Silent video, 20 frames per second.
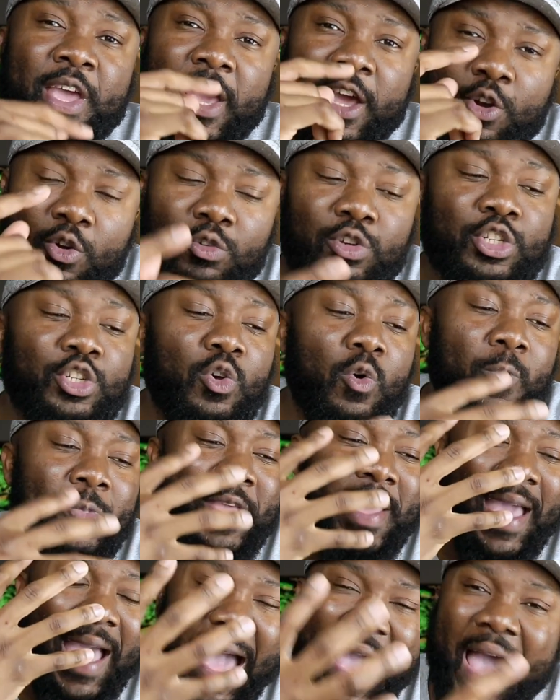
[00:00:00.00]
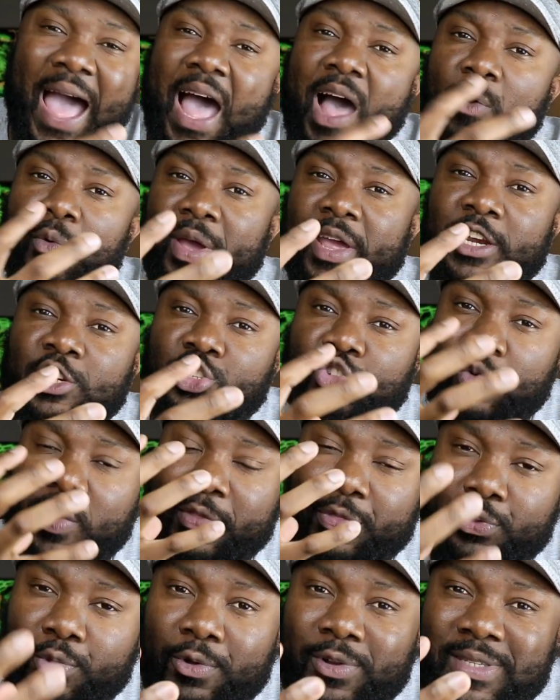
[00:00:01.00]
and also how
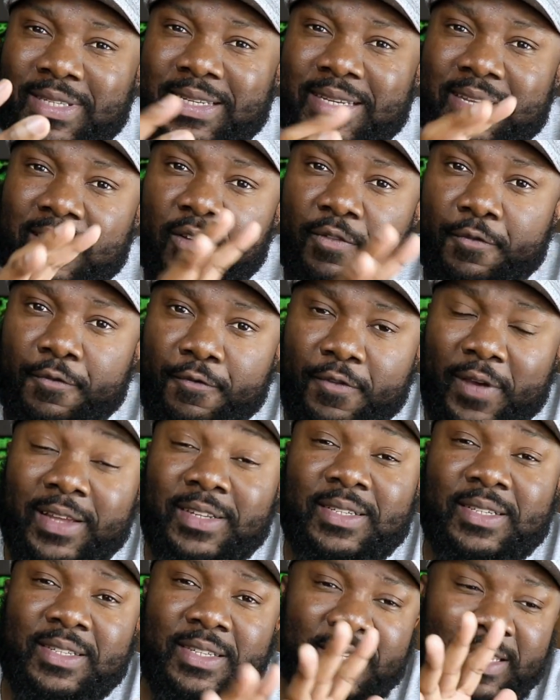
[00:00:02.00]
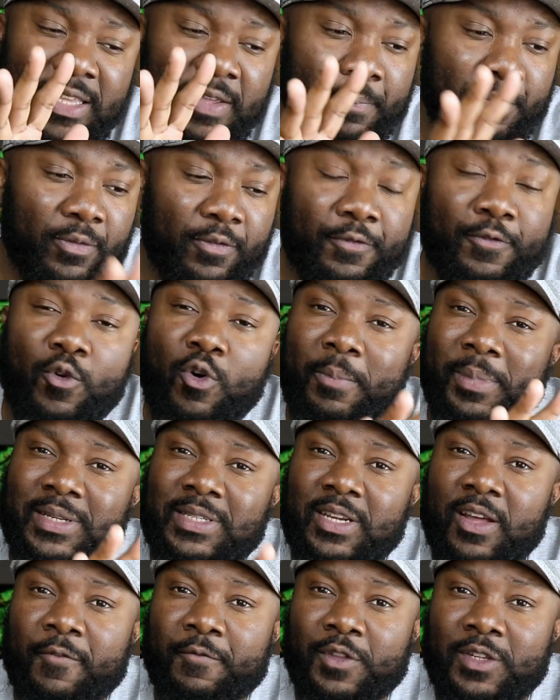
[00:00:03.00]
Android 13 affects the
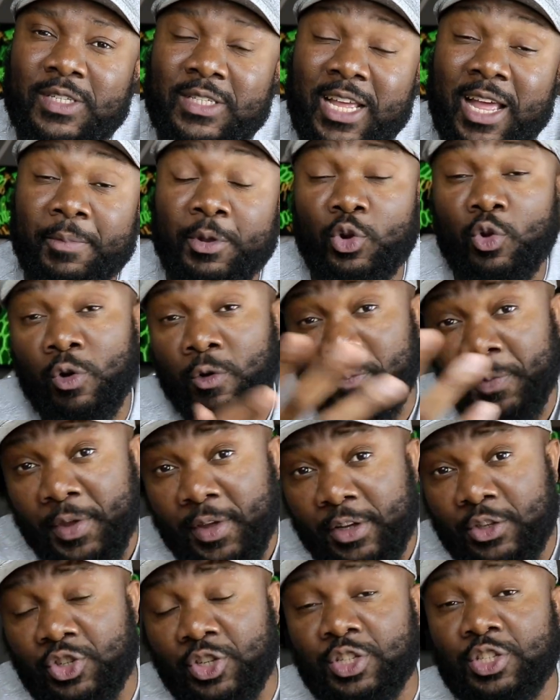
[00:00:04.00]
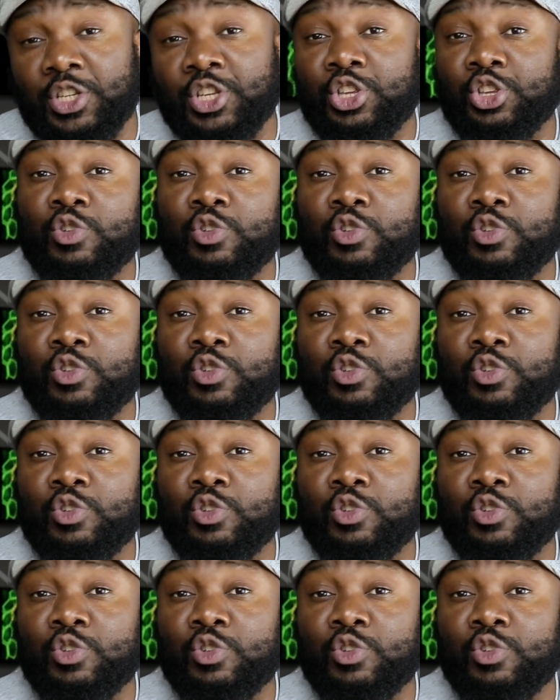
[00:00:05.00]
performance of this tablet, or just the